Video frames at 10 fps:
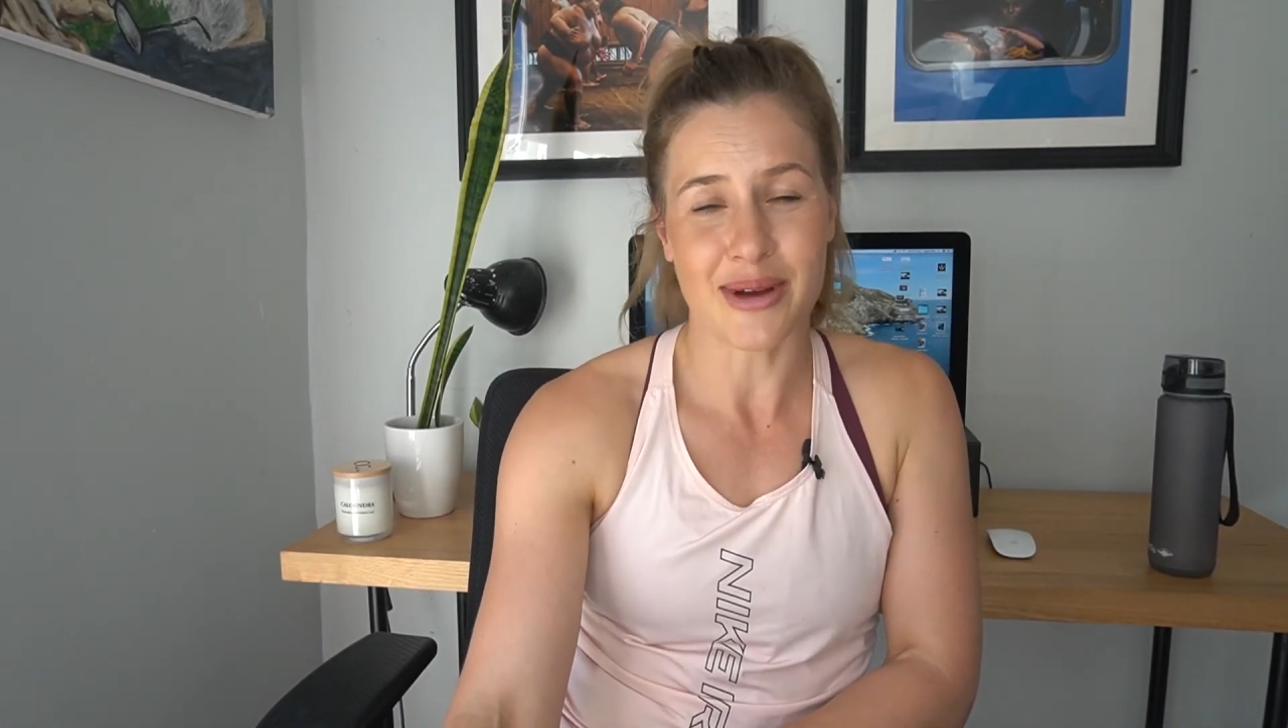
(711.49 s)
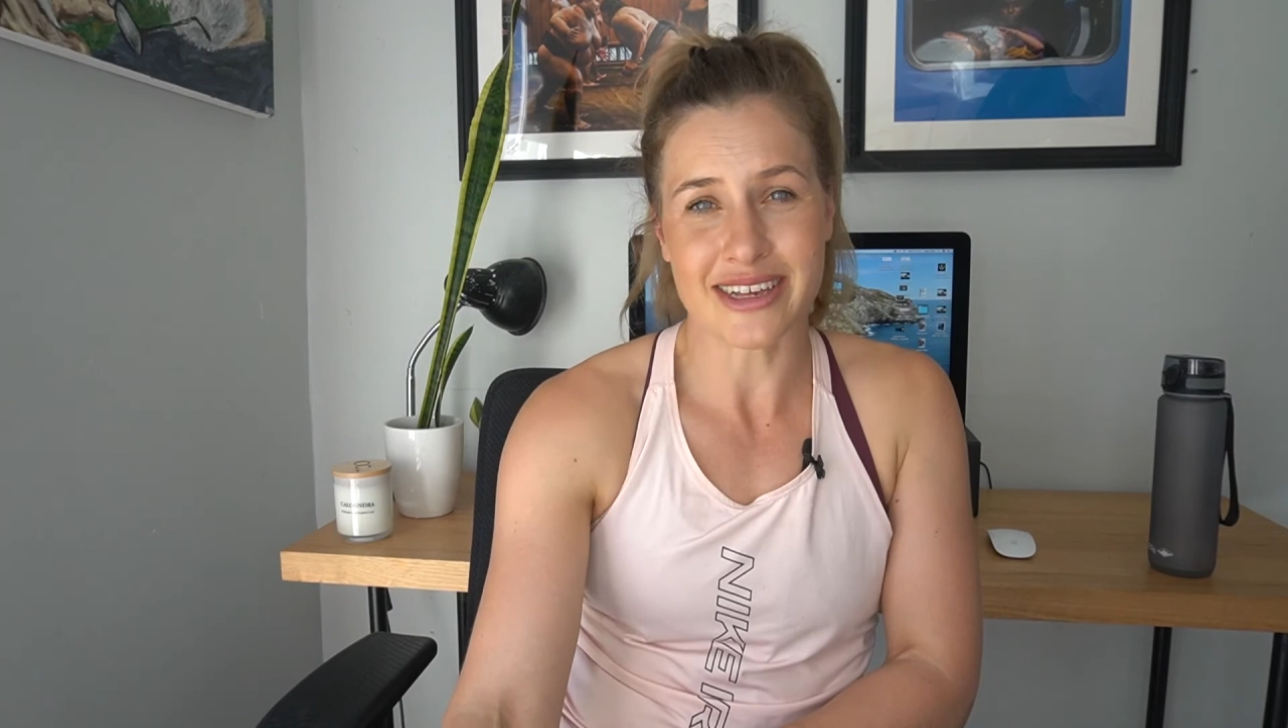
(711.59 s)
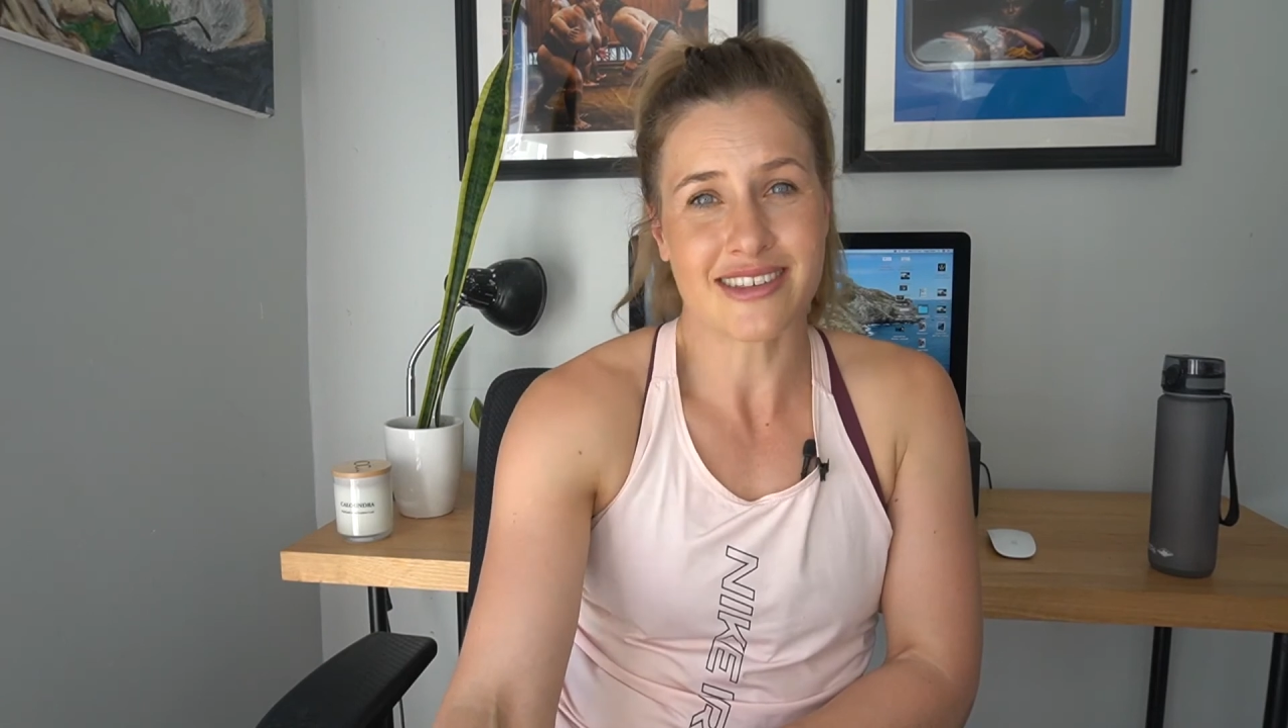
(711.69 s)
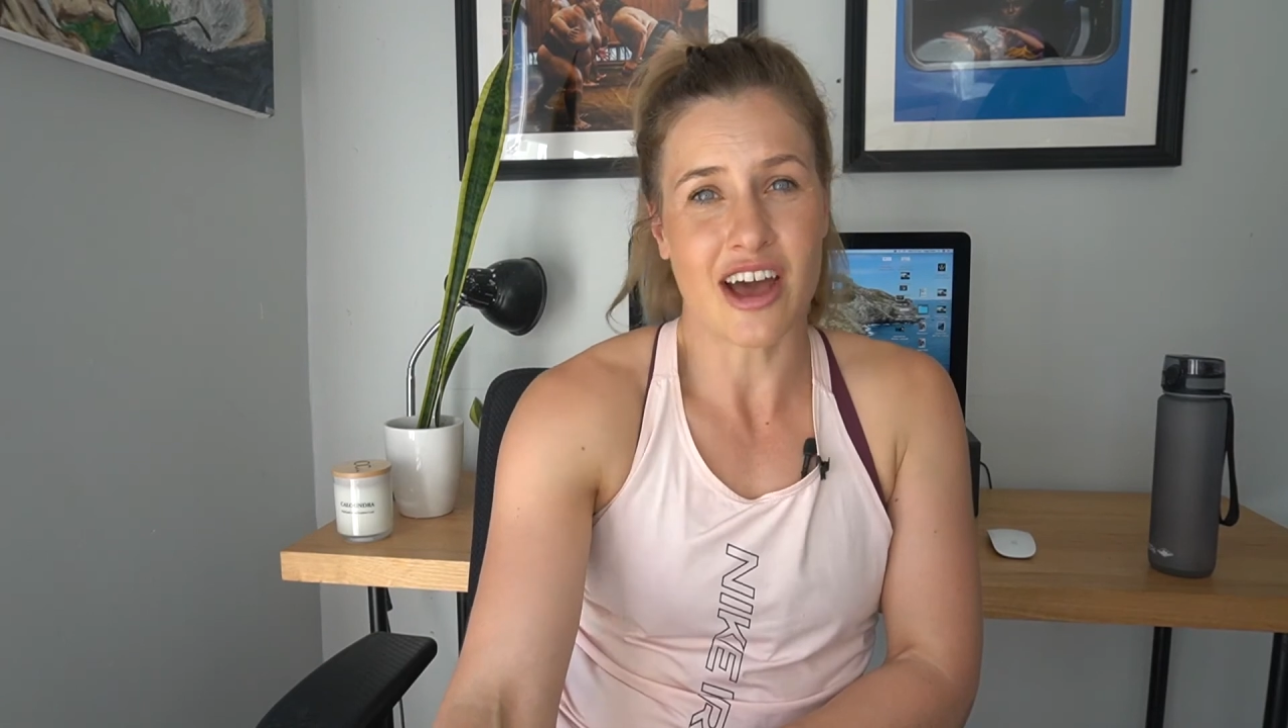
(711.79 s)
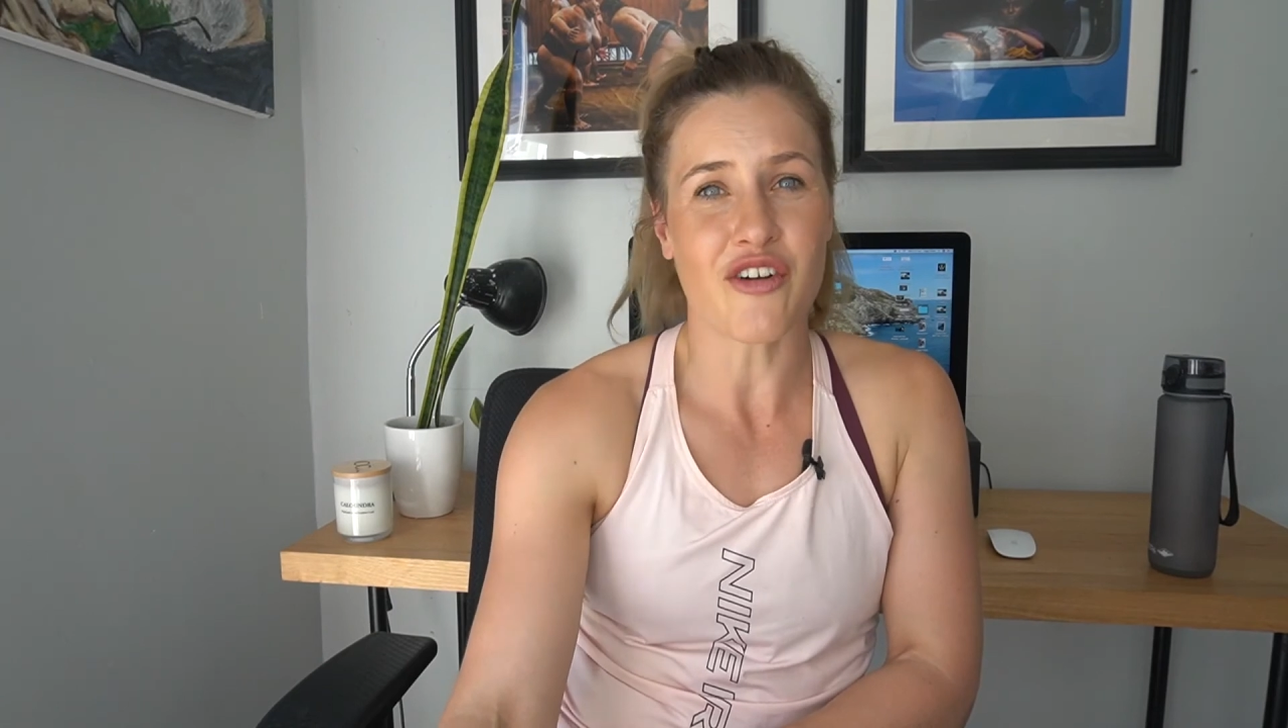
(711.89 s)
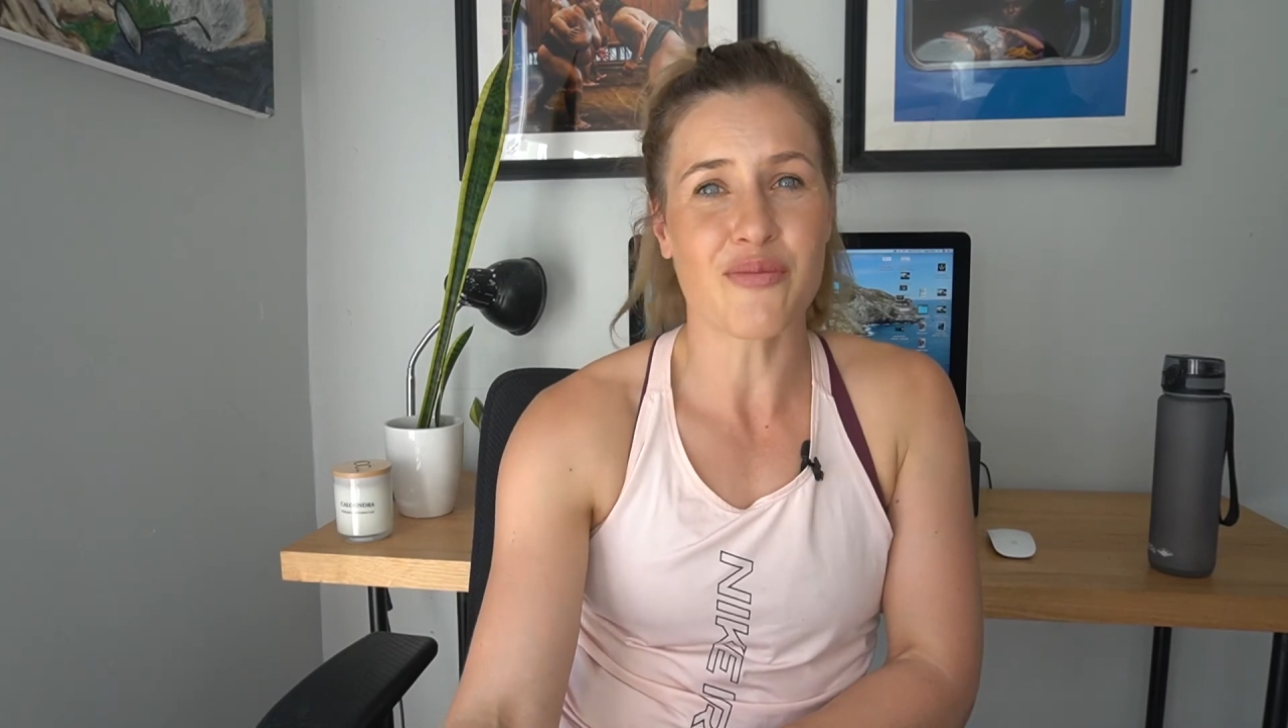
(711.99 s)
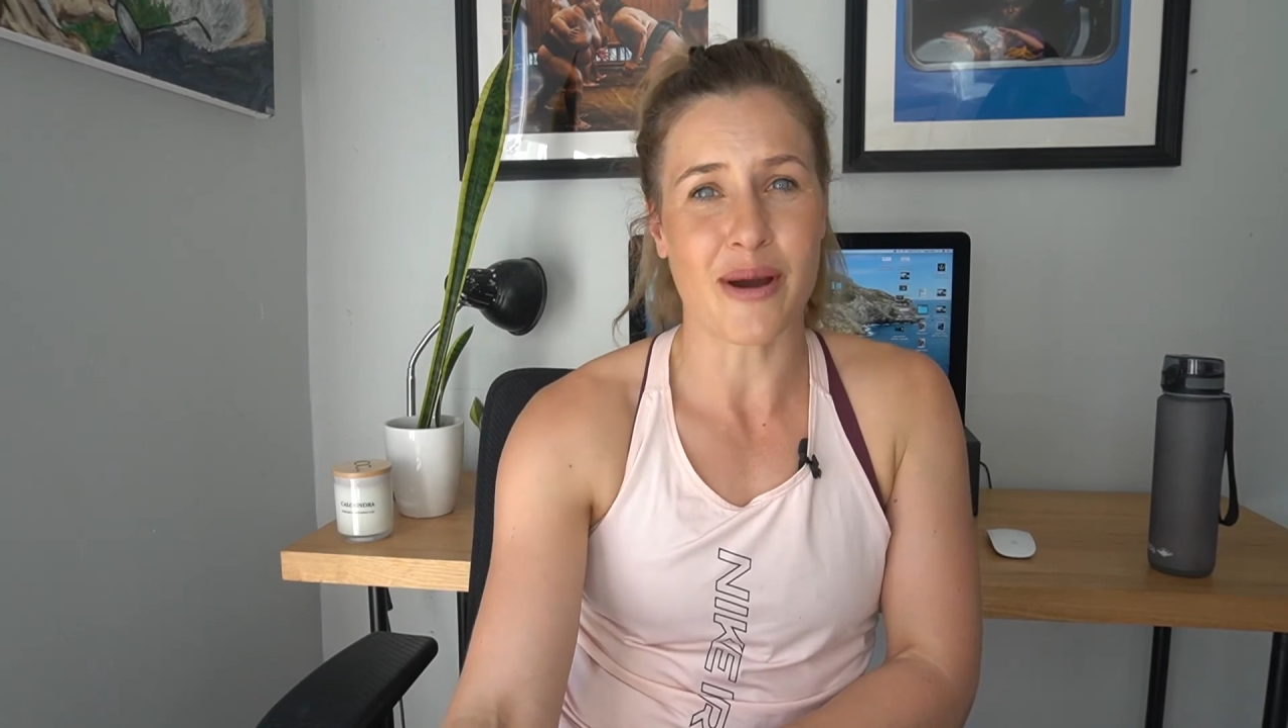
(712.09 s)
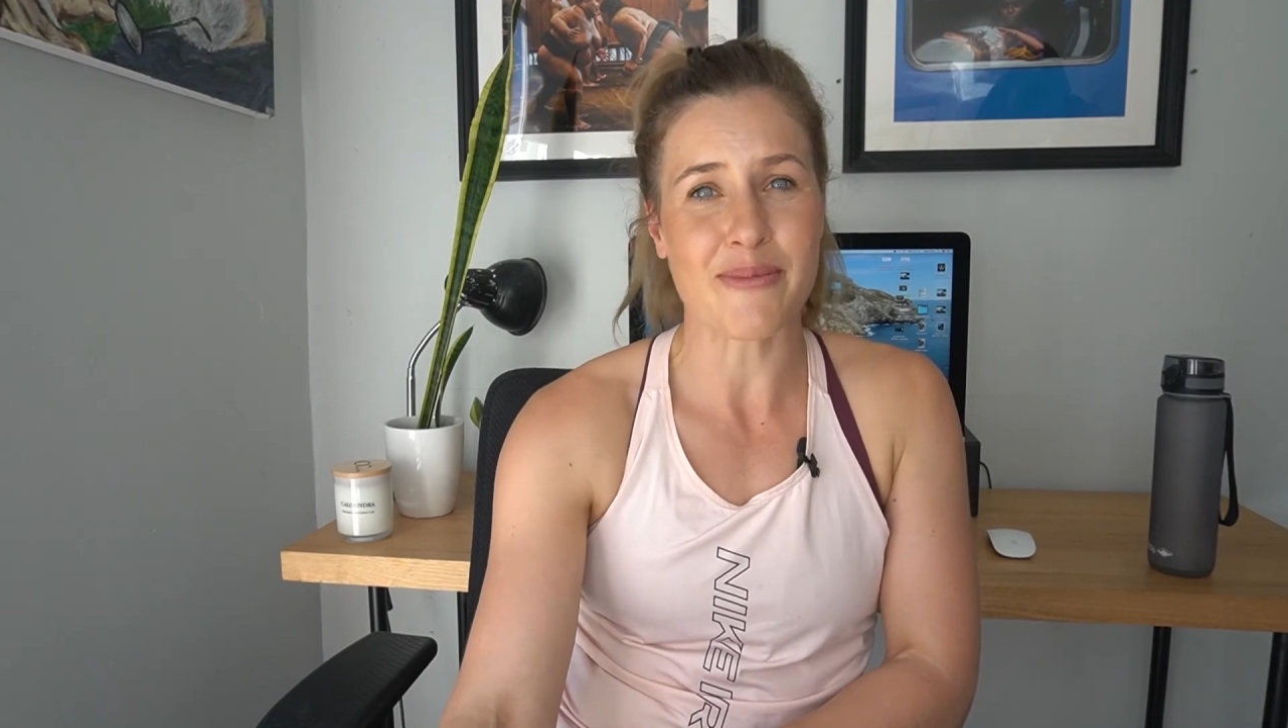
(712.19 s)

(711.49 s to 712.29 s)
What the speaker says: myself by